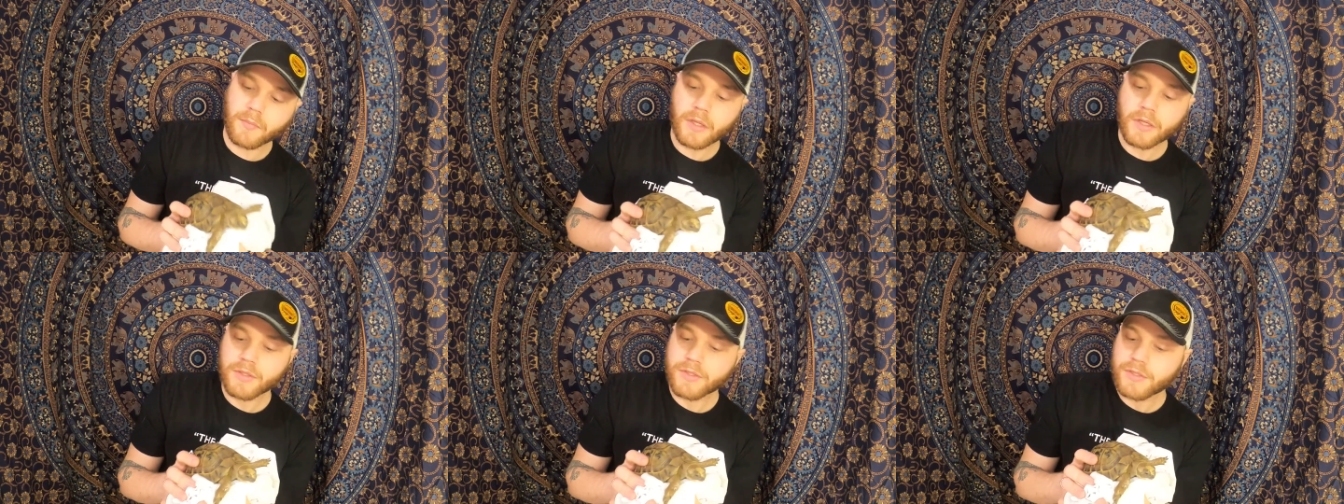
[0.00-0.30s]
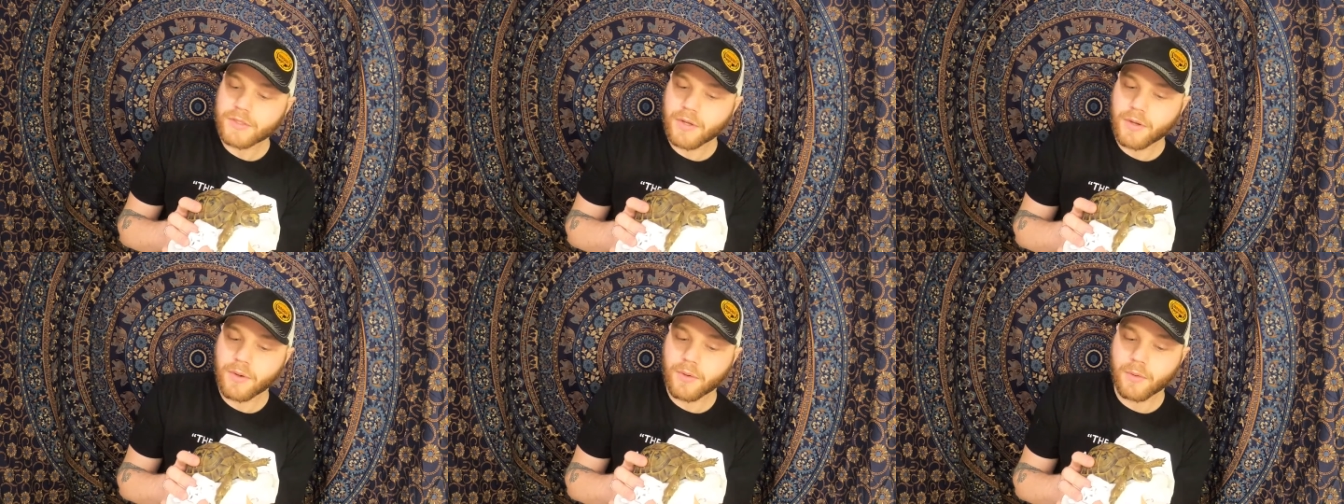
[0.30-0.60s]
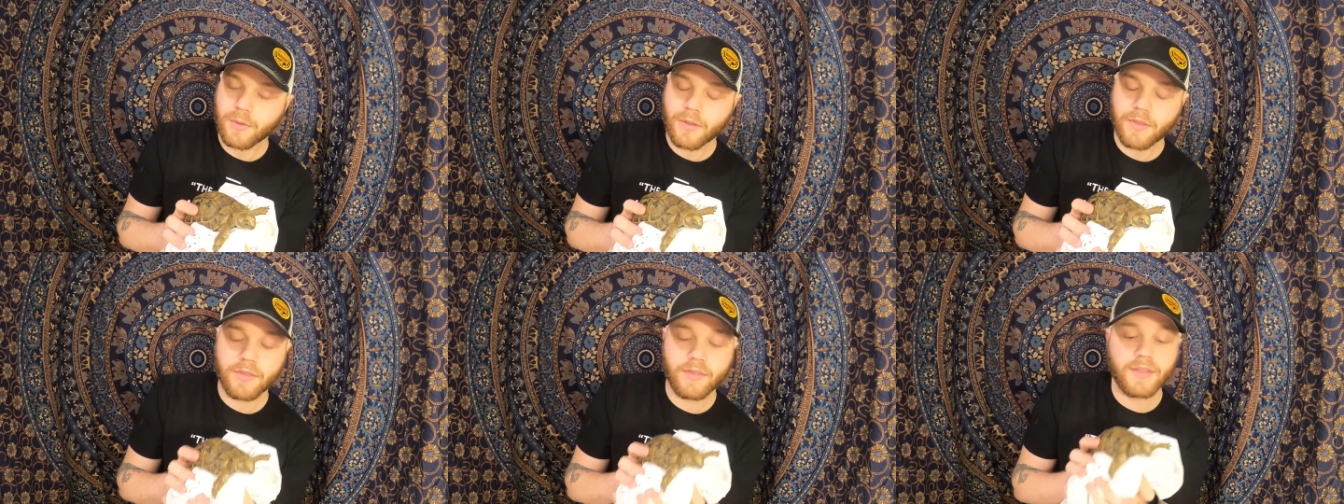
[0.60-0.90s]

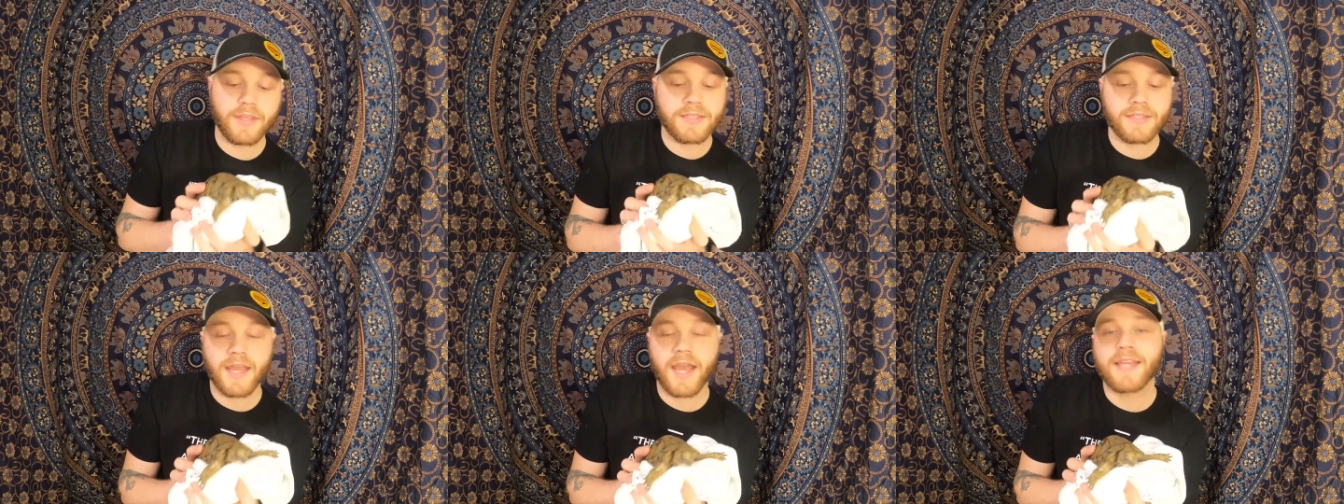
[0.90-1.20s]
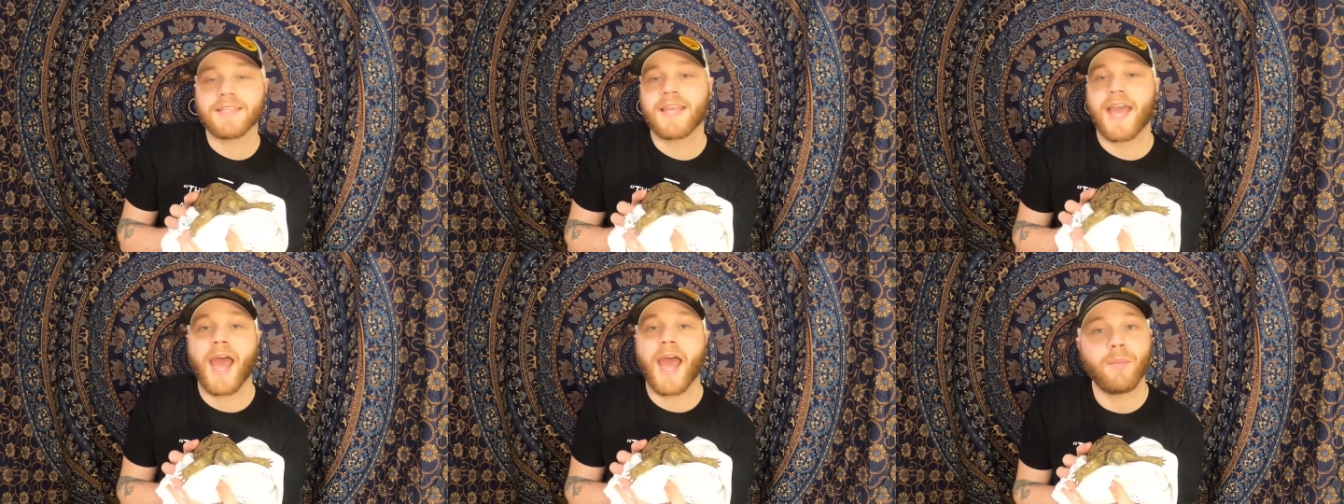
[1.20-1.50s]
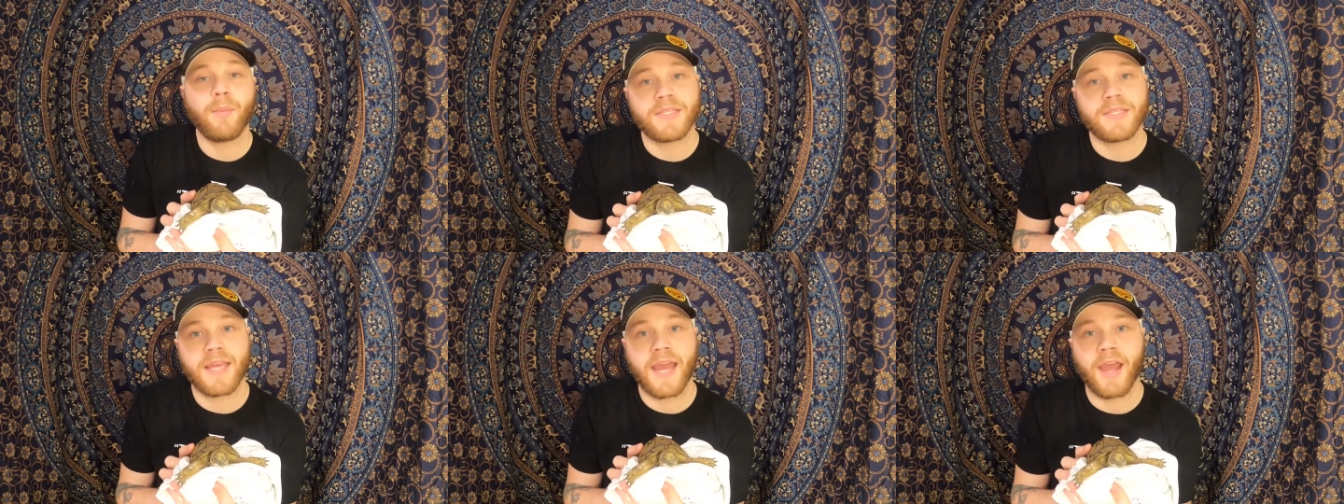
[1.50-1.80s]
So this guy's
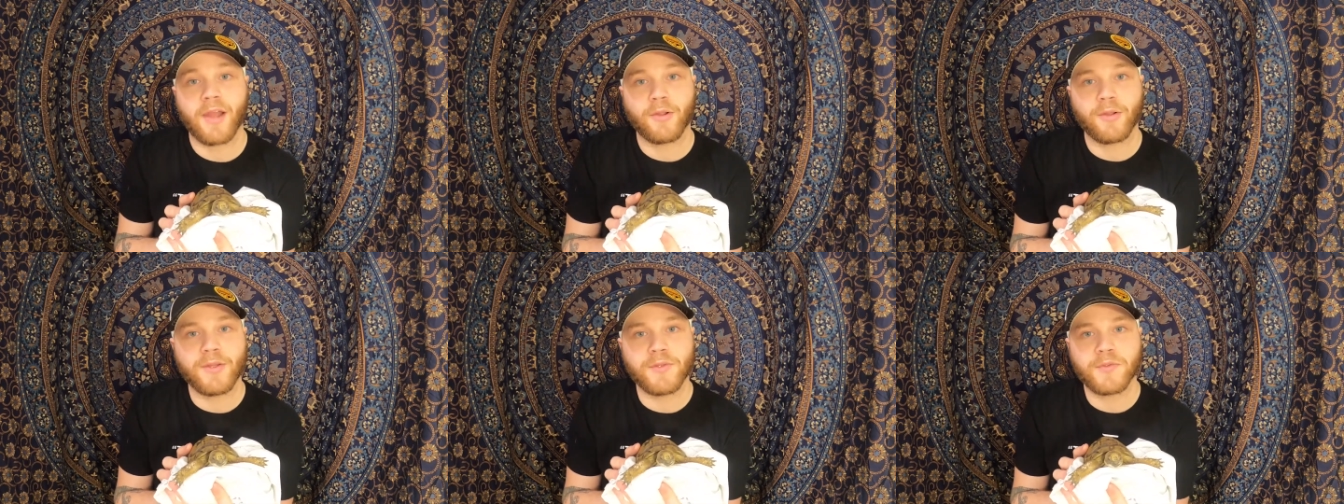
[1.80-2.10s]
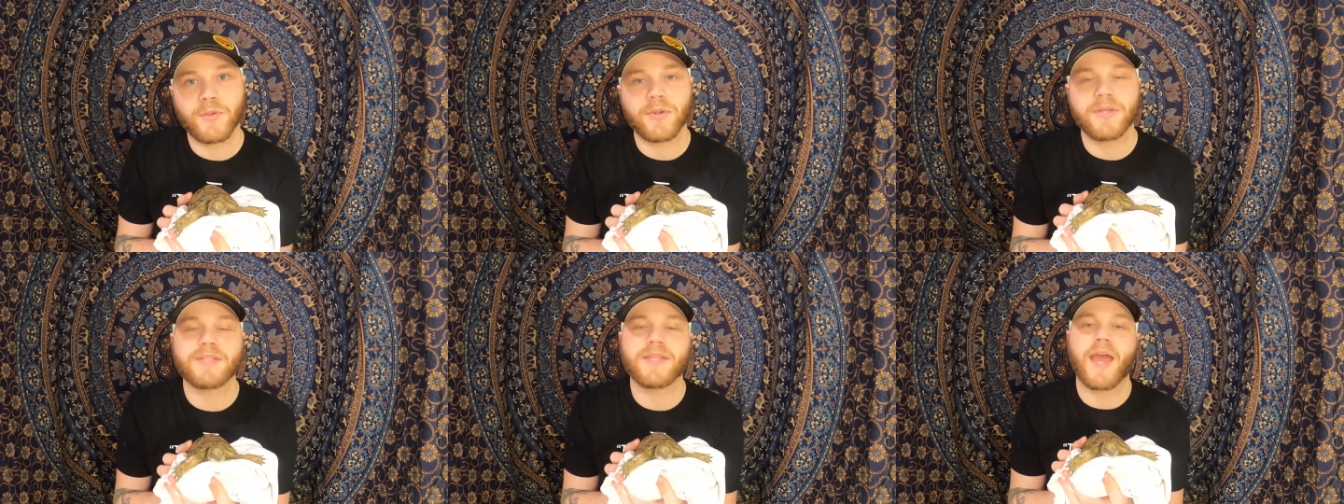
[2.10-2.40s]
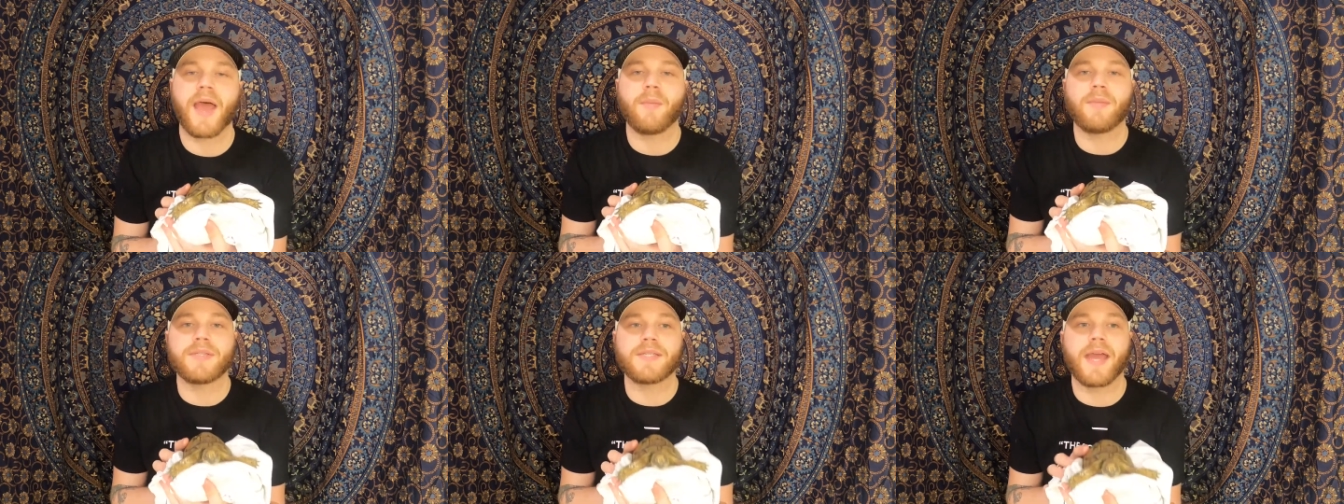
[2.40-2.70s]
habitat, Greek tortoise
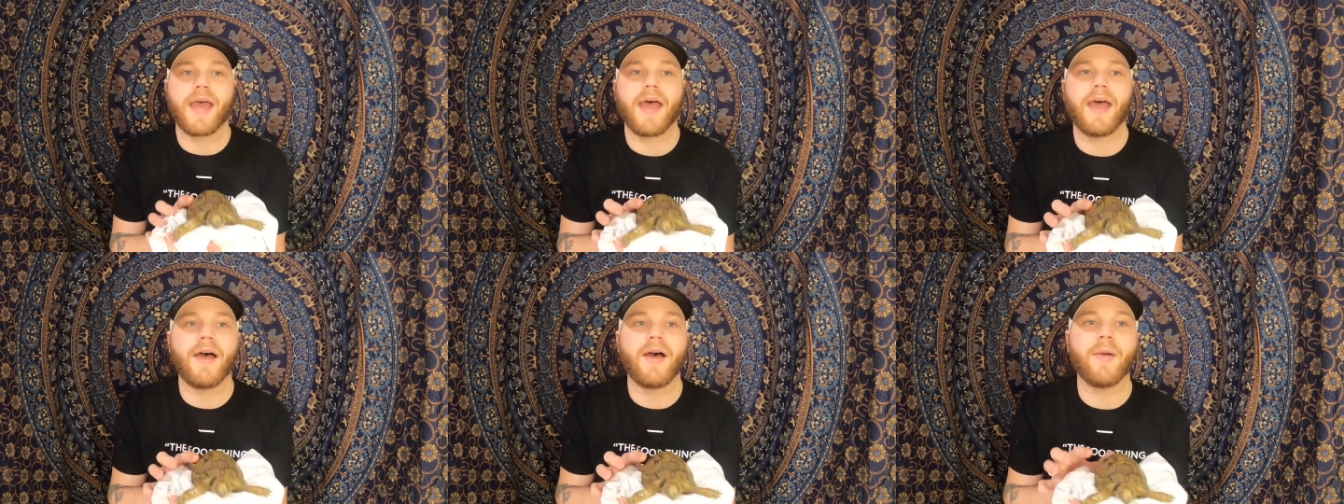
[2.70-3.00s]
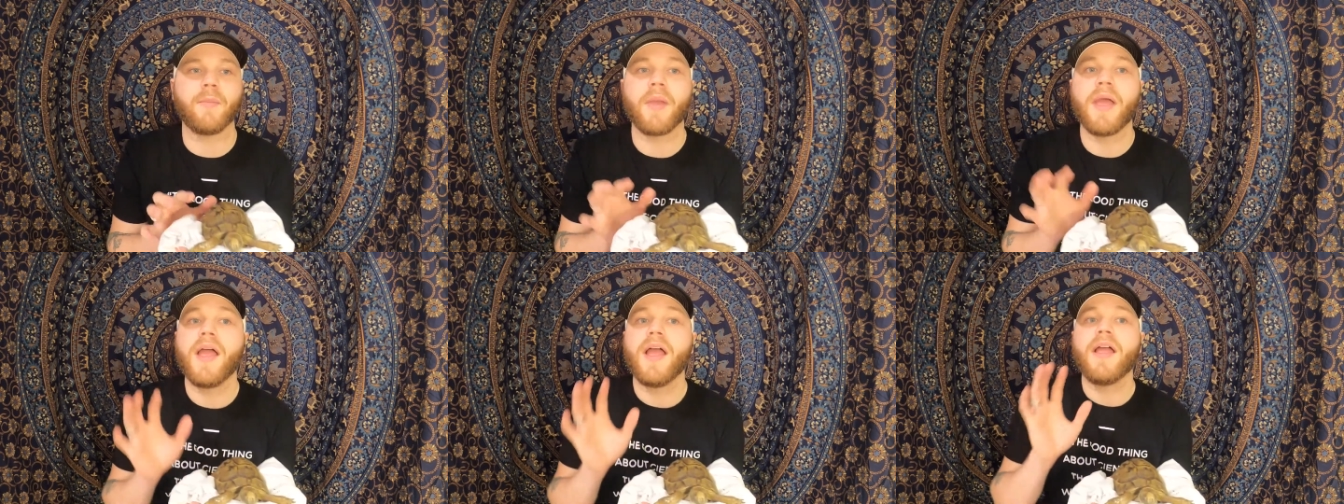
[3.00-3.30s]
habitat,